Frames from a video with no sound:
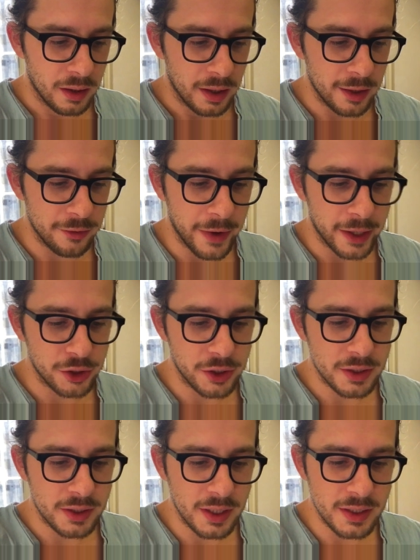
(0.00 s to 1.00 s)

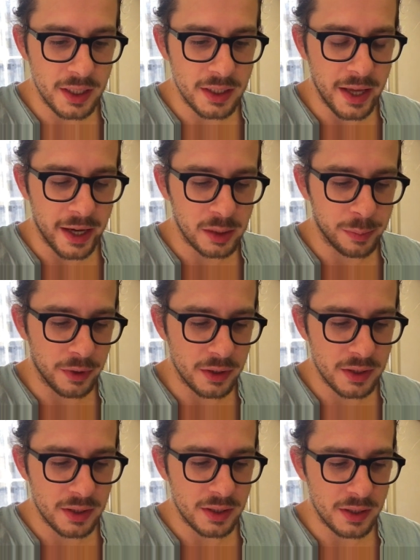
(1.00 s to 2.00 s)
infectious disease
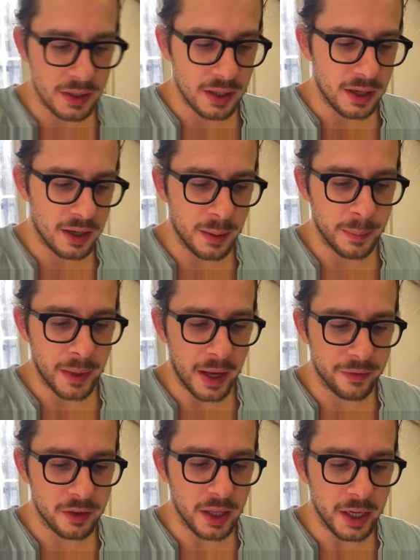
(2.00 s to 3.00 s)
experts
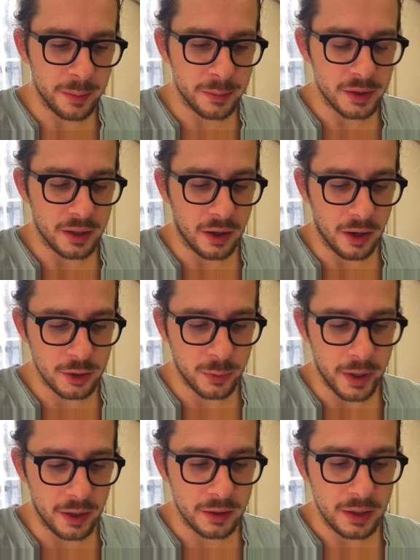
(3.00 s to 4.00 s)
have claimed as
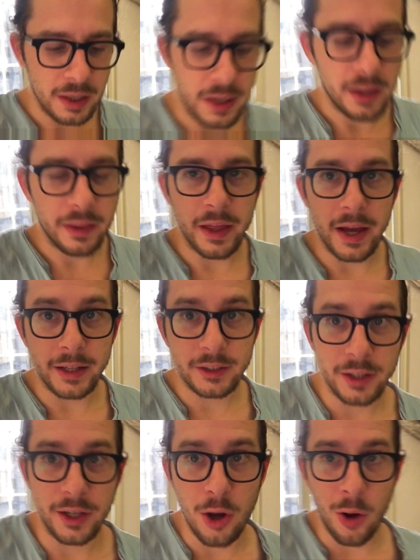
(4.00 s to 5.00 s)
well
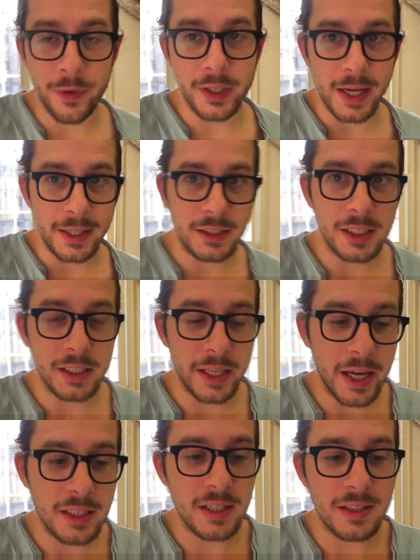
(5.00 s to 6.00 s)
that the COVID-19
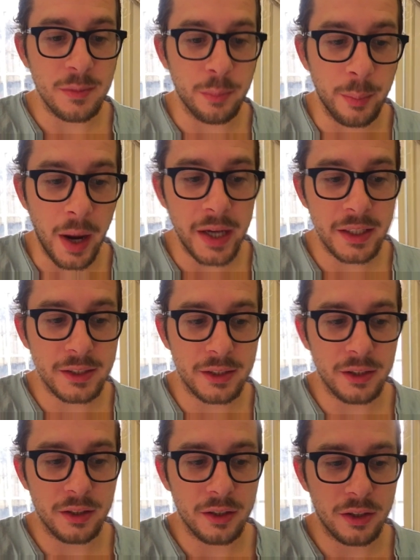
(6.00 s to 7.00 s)
cases
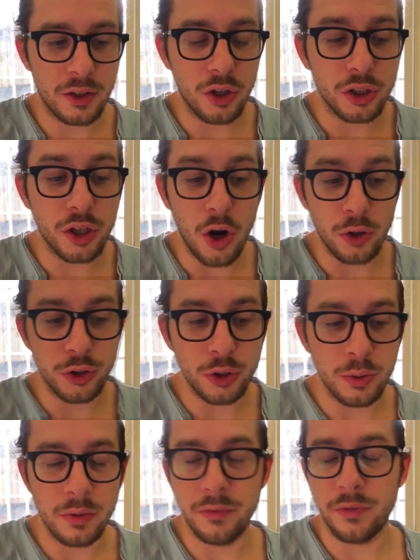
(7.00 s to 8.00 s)
could go
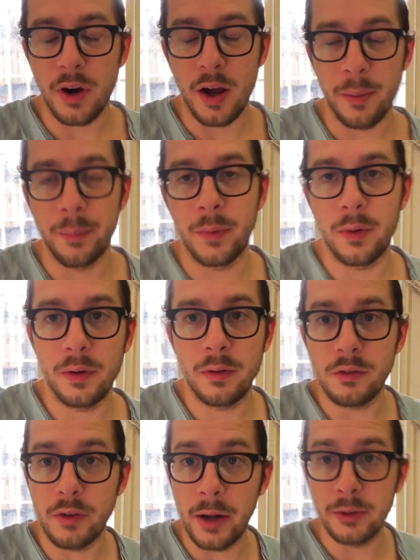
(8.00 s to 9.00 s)
to from
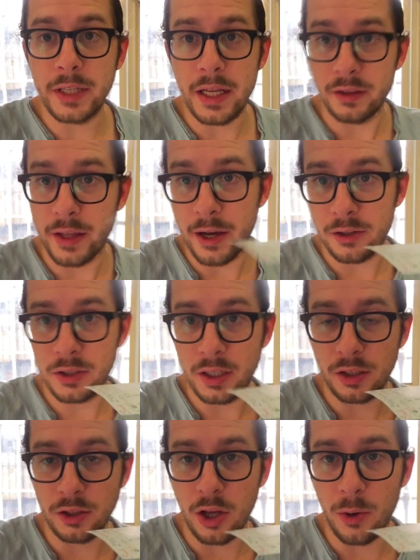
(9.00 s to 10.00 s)
around 10,000 at
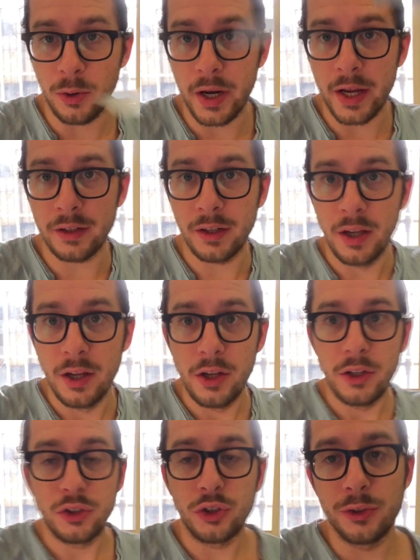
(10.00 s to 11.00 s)
the lower end
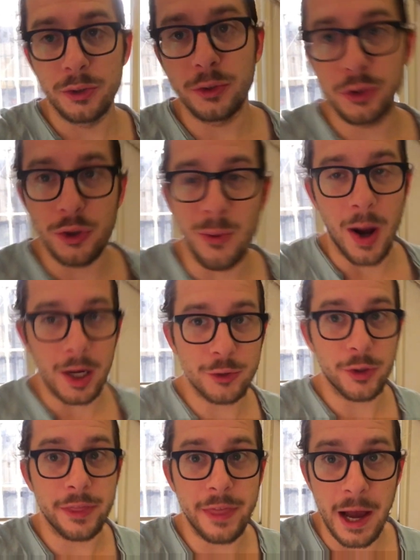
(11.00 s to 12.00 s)
to
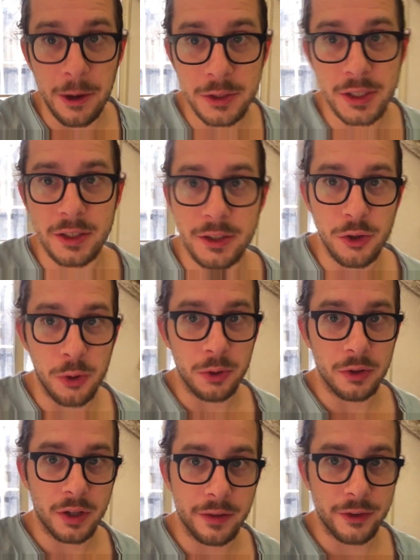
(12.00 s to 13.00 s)
200,000
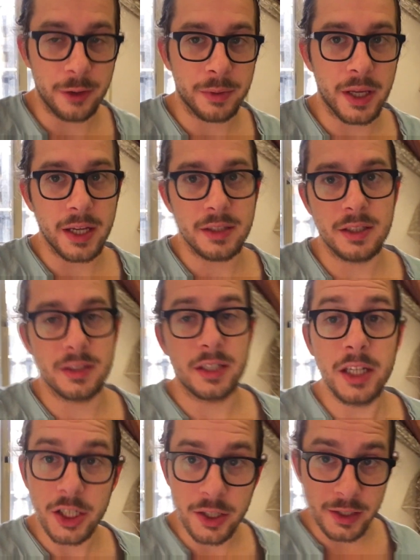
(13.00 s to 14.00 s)
total confirmed cases
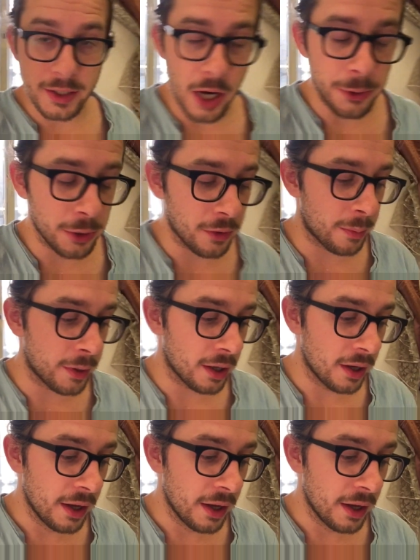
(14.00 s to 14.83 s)
here in Saudi Arabia